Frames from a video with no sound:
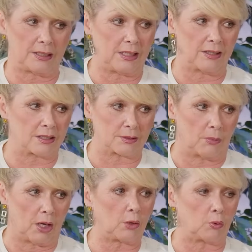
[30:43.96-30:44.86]
it. Neither does
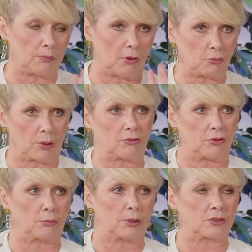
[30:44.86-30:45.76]
Mike. We both went
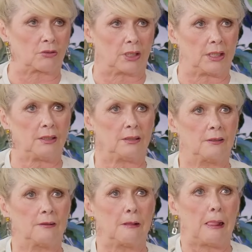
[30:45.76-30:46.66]
through the windscreen.
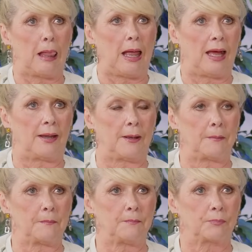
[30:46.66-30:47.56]
And,
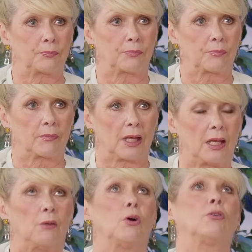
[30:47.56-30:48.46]
um,
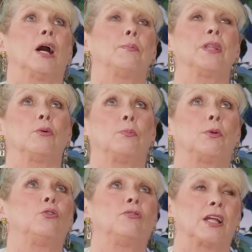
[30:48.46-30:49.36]
and I woke up and there were
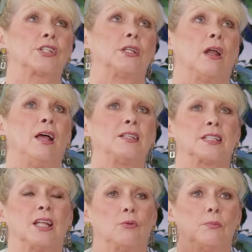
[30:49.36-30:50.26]
blue flashing lights
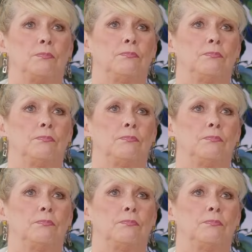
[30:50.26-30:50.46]
and there were